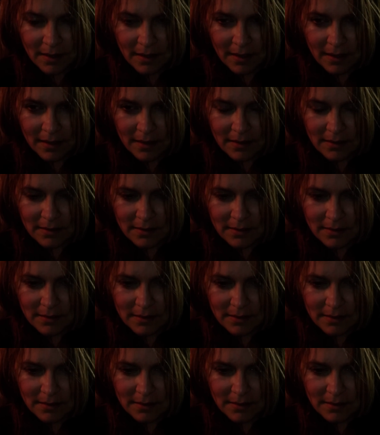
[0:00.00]

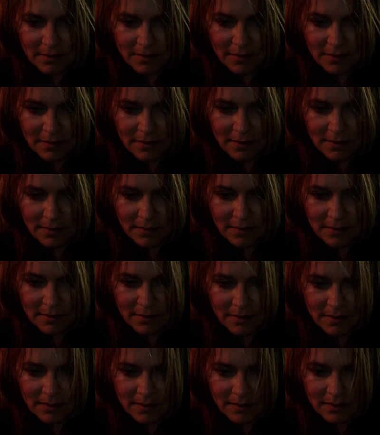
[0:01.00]
And
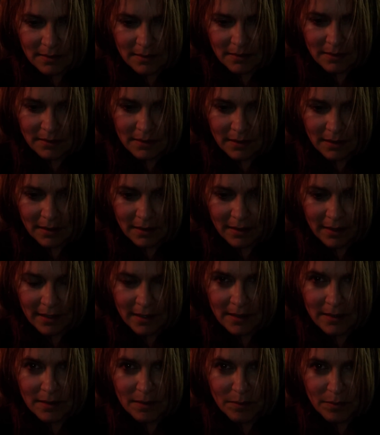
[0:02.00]
then
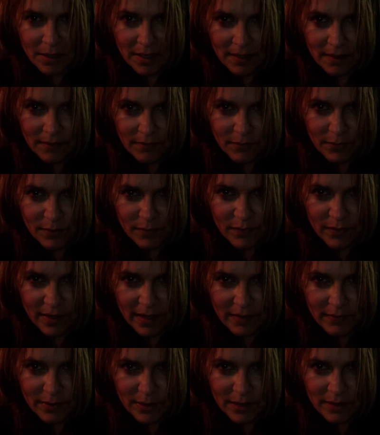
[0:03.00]
laying in bed for
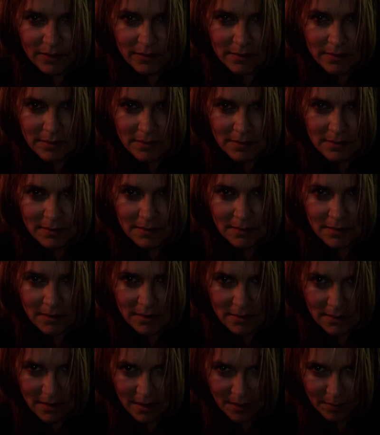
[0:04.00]
5 years,
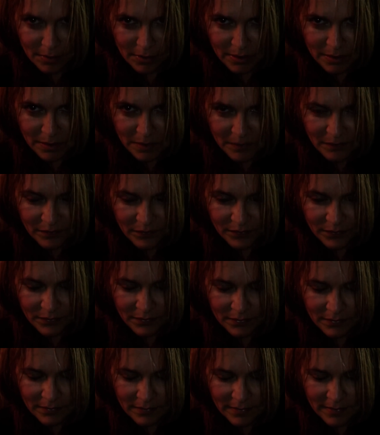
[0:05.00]
disabled.
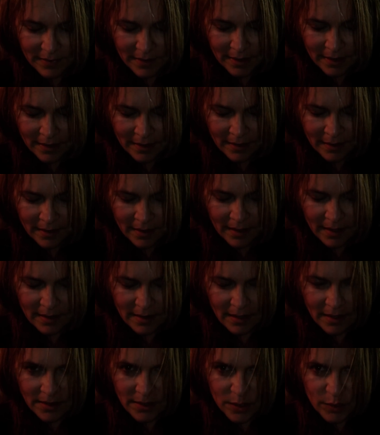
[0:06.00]

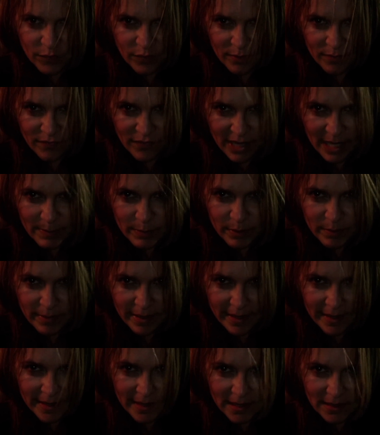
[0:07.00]
And not just from
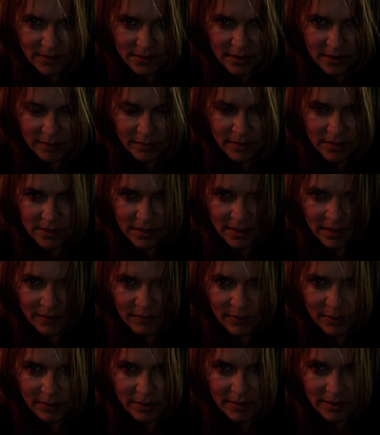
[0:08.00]
fibromyalgia, which I
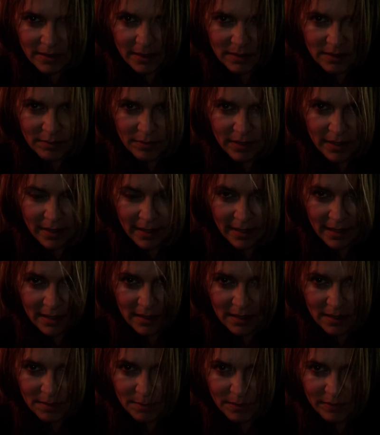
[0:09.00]
never really talked about. I had
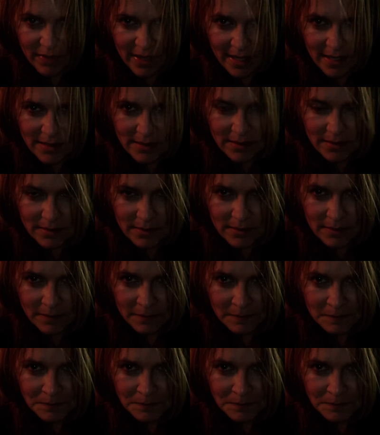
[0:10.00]
a couple of accidents.